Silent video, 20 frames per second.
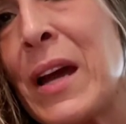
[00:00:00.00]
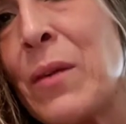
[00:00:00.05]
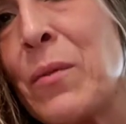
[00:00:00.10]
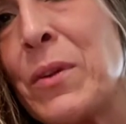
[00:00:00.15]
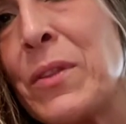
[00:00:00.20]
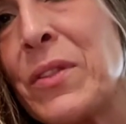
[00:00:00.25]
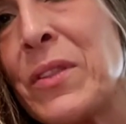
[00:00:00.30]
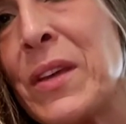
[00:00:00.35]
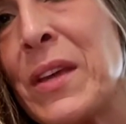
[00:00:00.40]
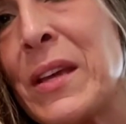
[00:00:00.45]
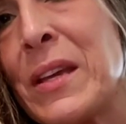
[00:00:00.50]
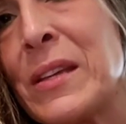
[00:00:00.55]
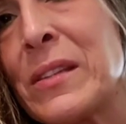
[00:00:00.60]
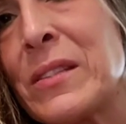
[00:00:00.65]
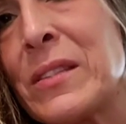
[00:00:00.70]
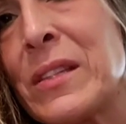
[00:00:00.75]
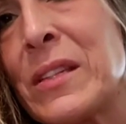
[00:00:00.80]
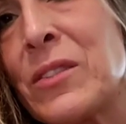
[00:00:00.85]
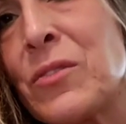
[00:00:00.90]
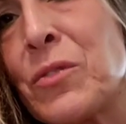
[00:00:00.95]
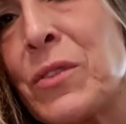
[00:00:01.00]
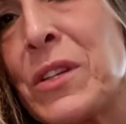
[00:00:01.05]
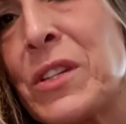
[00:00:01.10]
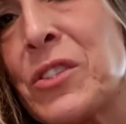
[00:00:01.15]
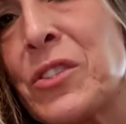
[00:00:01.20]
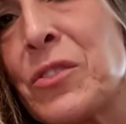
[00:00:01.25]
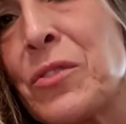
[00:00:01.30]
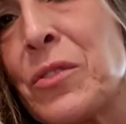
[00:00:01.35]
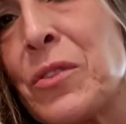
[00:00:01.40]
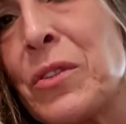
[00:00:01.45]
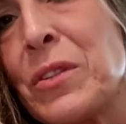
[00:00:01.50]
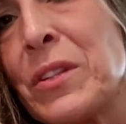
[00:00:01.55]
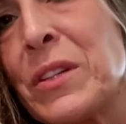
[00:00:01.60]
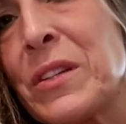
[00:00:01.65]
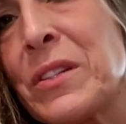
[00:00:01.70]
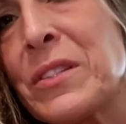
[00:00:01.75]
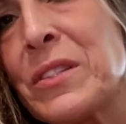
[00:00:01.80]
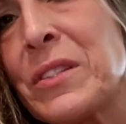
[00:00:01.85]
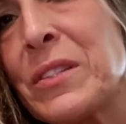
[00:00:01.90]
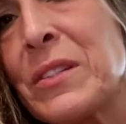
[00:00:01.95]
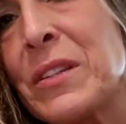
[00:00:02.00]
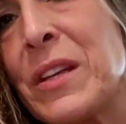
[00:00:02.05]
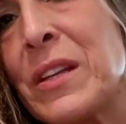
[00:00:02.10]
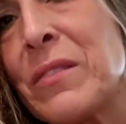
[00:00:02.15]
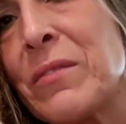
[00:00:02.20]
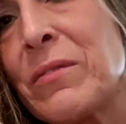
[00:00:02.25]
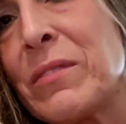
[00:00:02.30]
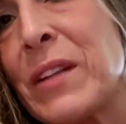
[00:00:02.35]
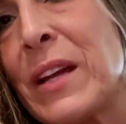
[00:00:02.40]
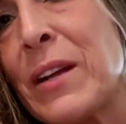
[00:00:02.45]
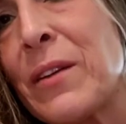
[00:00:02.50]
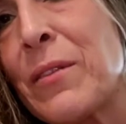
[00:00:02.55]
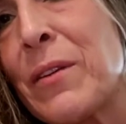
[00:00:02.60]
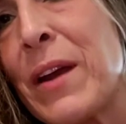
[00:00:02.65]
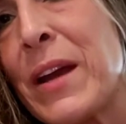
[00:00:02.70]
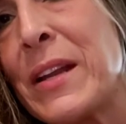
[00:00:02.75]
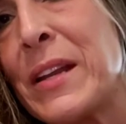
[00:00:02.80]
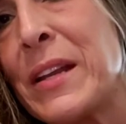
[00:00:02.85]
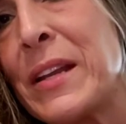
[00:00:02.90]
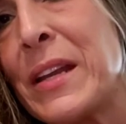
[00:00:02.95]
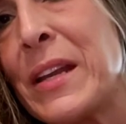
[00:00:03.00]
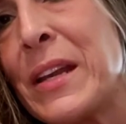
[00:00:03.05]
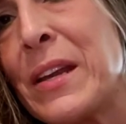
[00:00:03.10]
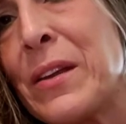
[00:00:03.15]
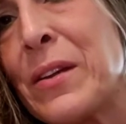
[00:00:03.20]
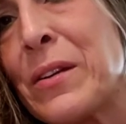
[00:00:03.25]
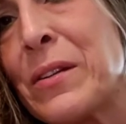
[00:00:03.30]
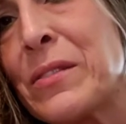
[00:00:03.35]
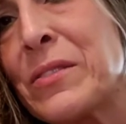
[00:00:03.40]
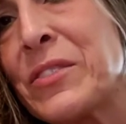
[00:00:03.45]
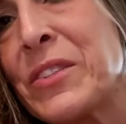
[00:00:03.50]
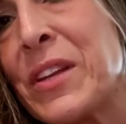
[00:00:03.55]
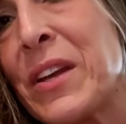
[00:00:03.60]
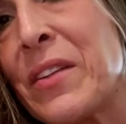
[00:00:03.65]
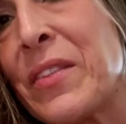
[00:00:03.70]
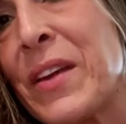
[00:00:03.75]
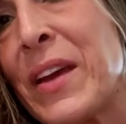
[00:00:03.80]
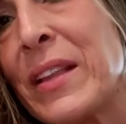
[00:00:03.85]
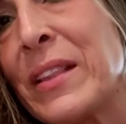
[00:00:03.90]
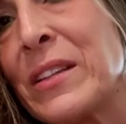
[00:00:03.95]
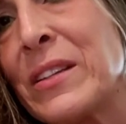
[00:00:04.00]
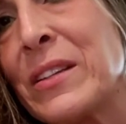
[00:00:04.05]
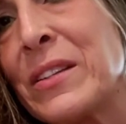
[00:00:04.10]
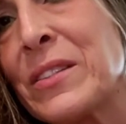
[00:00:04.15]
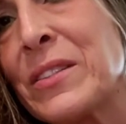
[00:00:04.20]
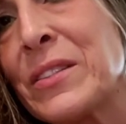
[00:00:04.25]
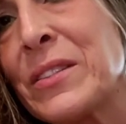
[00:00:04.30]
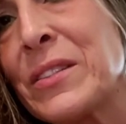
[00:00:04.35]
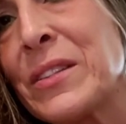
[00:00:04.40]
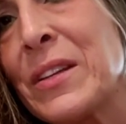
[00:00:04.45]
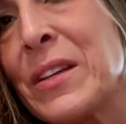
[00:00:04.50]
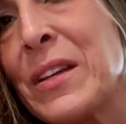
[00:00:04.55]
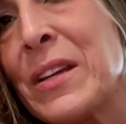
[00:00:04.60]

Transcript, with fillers: I would think it, the traditional looks like right in here. See how that looks?